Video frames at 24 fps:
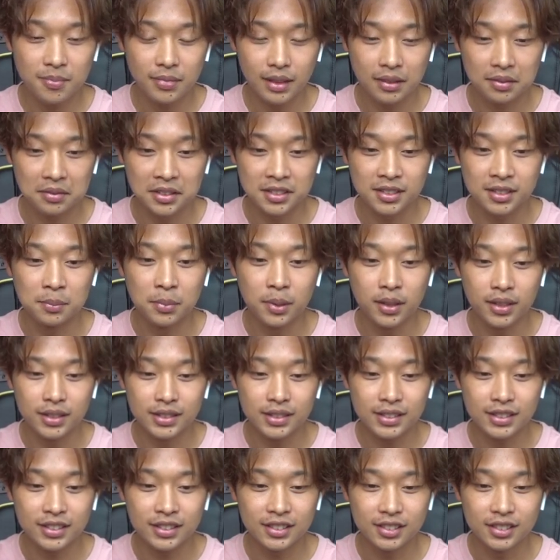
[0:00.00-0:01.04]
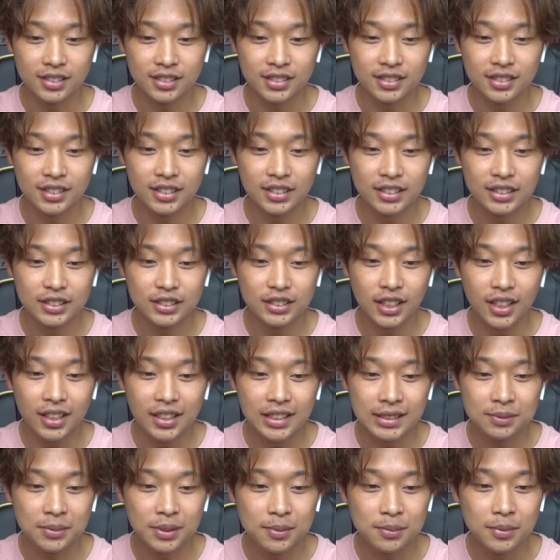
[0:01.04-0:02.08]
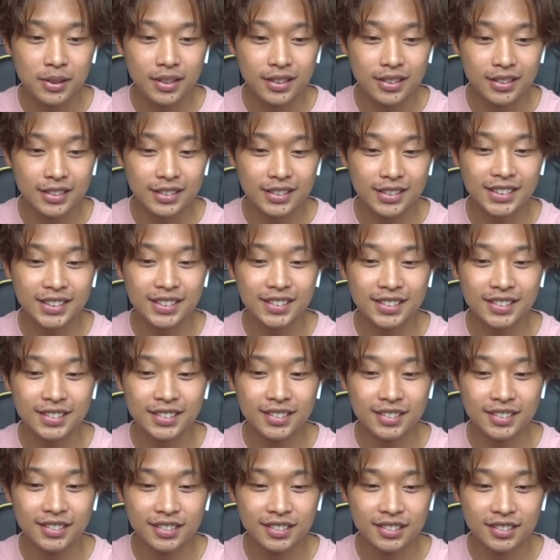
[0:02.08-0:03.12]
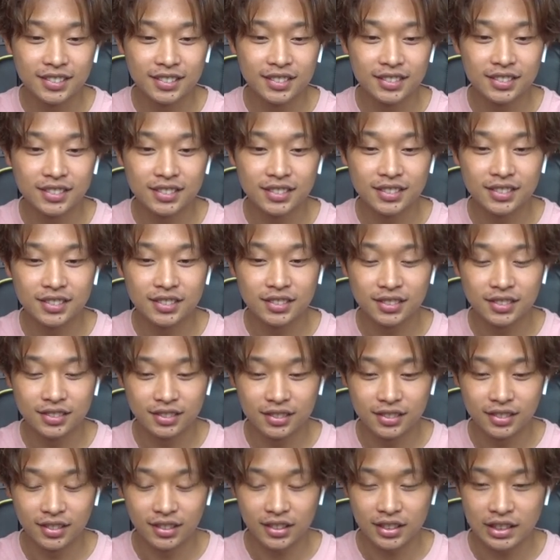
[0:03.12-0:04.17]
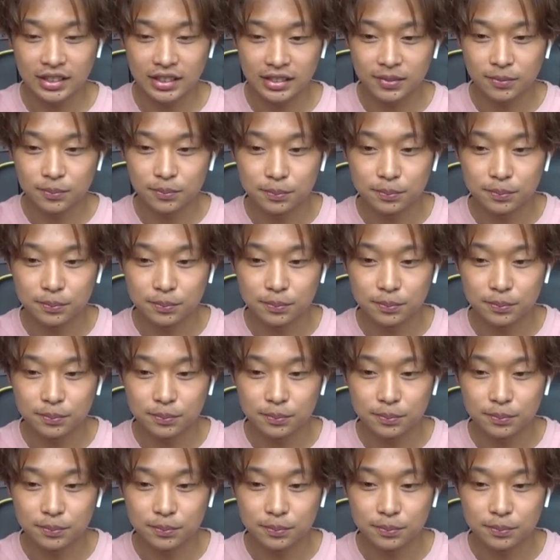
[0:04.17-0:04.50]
That's the bias, guys. Chani's my bias. Okay.